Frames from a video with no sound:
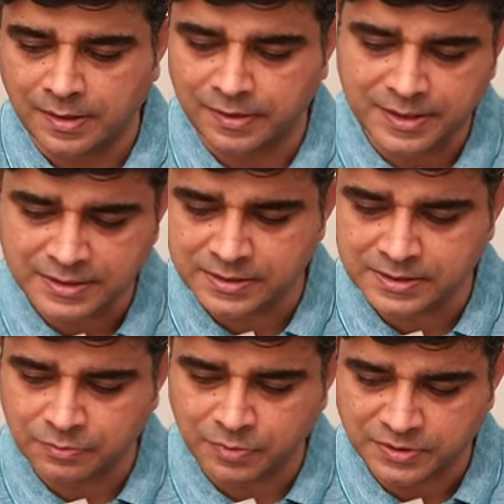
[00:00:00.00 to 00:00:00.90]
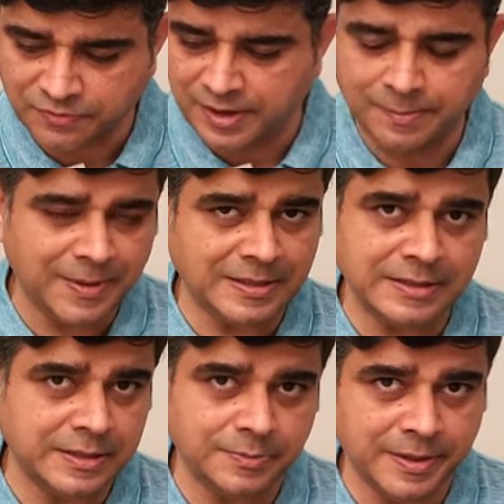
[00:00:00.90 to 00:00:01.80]
this was a very pleasant
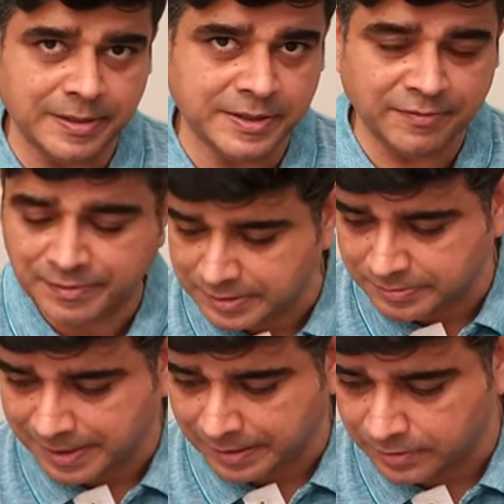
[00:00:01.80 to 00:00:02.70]
experience giving this back.